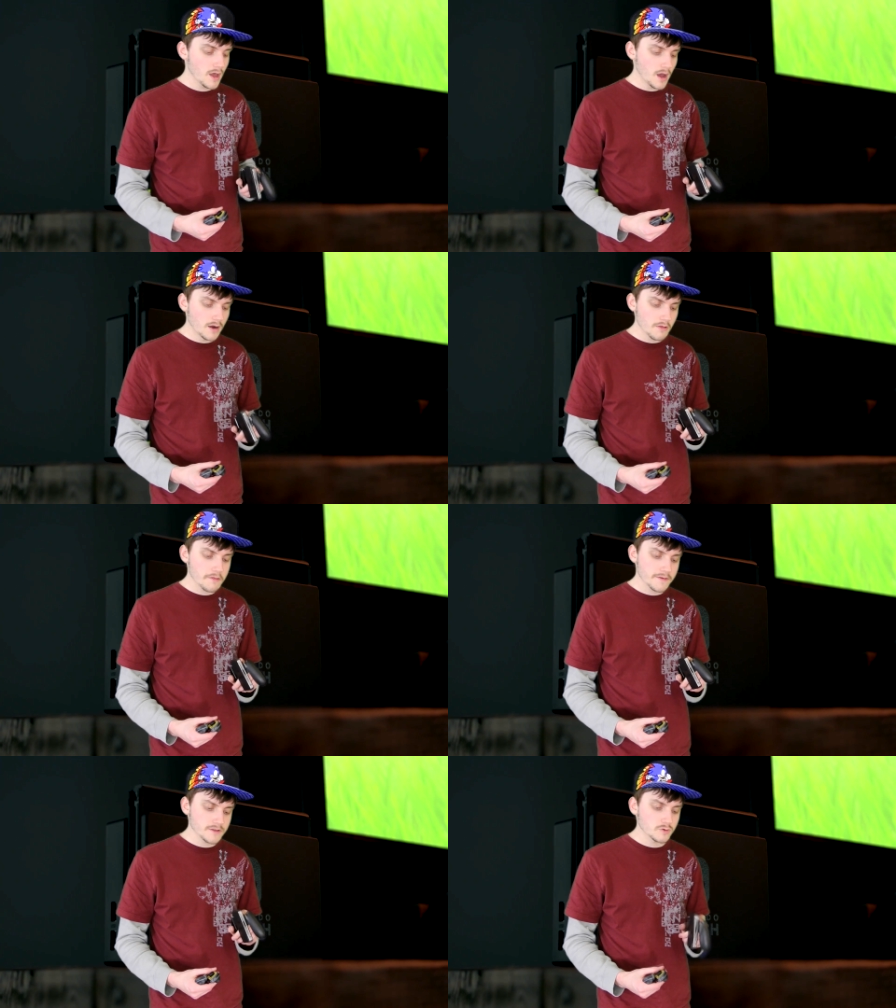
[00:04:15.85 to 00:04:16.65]
Another
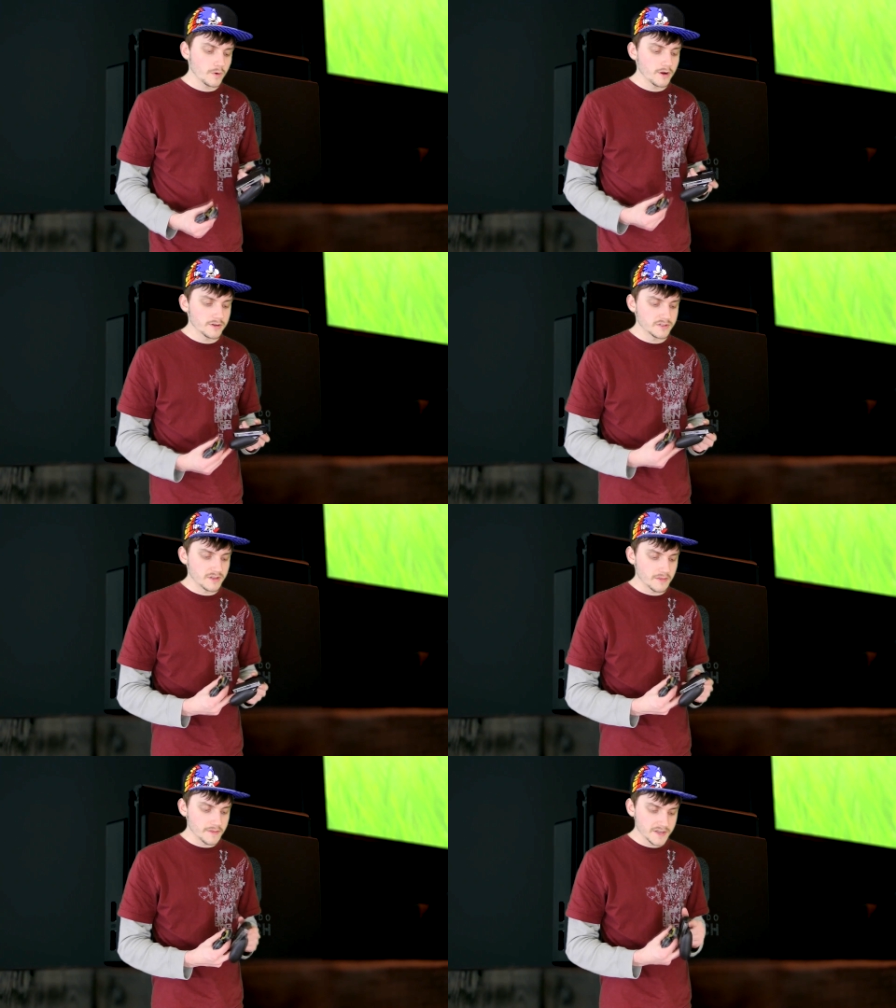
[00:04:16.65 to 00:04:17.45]
thing that's weird is
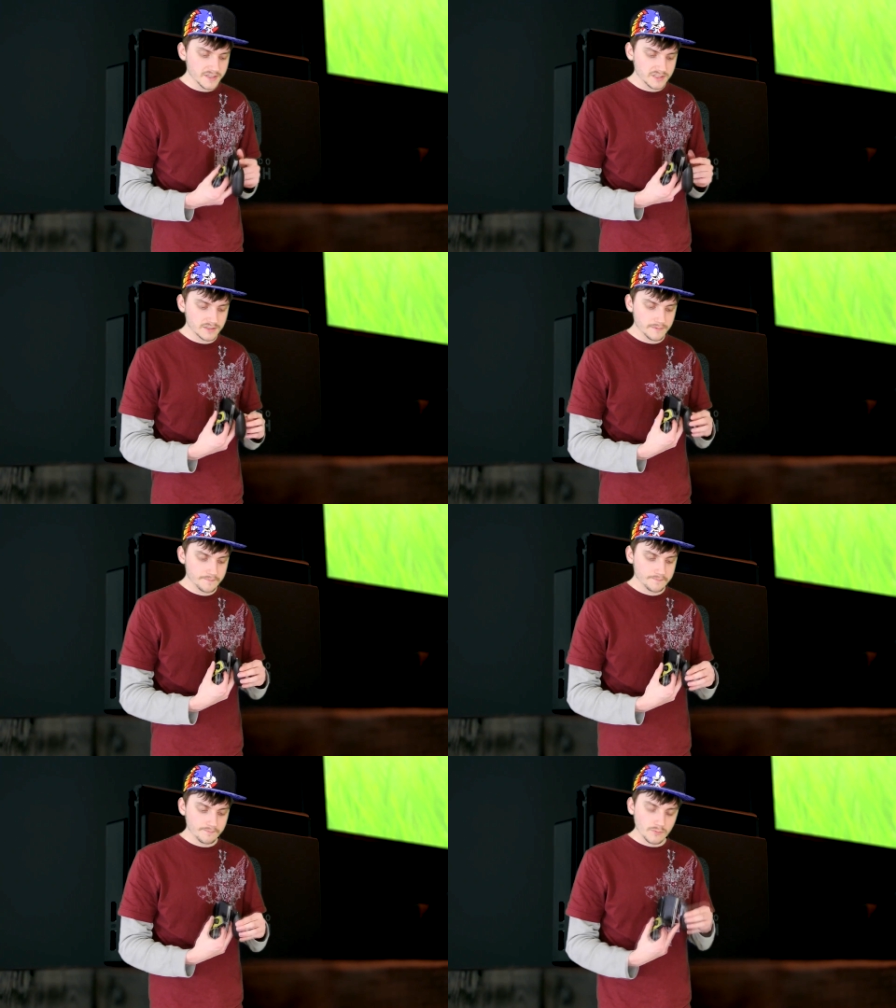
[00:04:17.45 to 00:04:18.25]
that this,
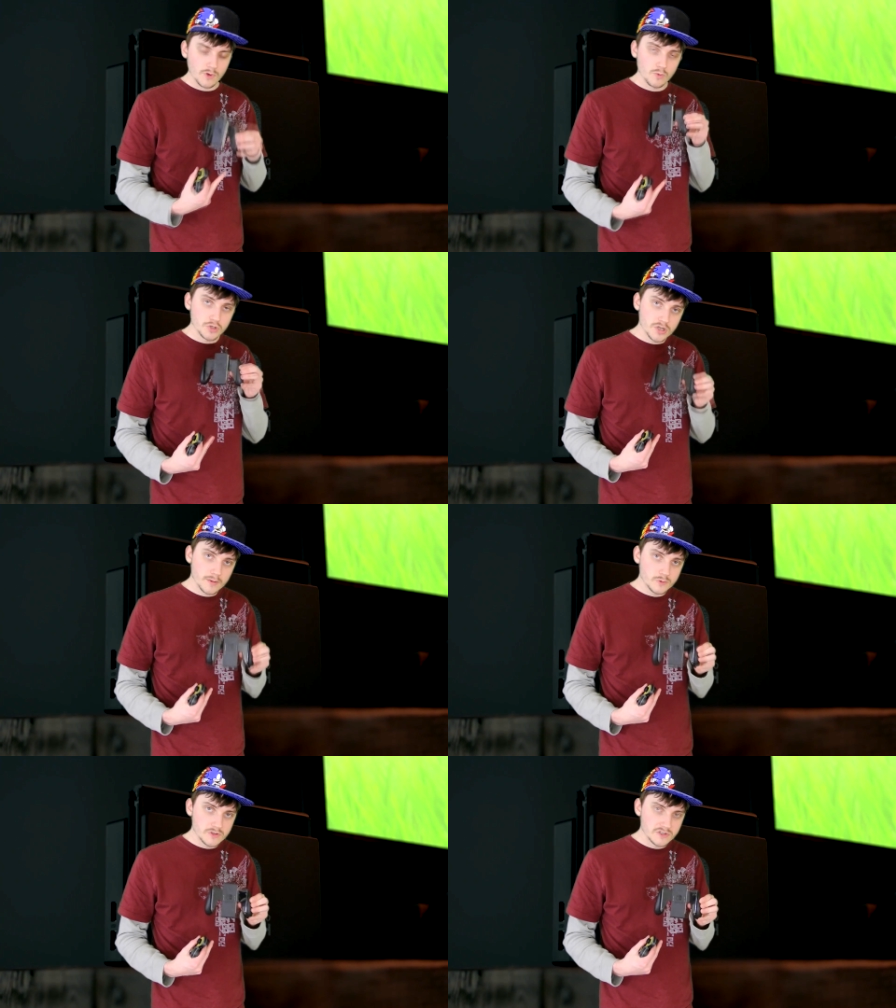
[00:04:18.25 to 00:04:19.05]
which
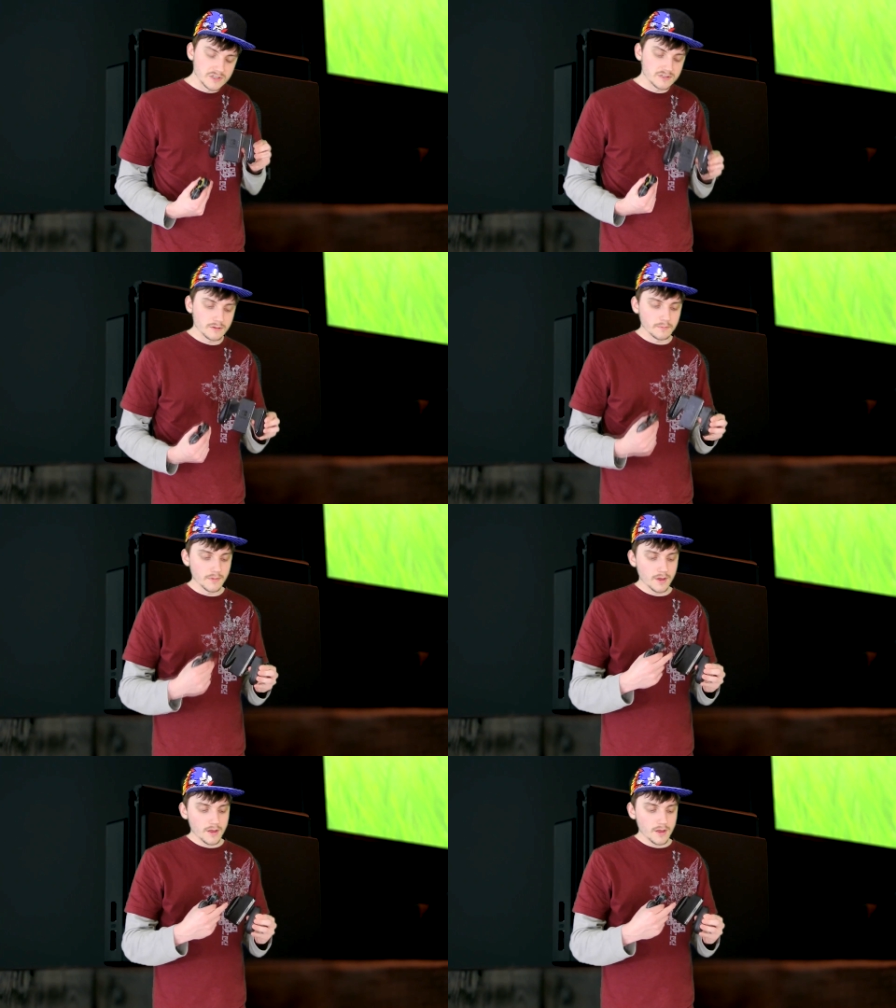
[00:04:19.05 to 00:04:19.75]
comes with the system,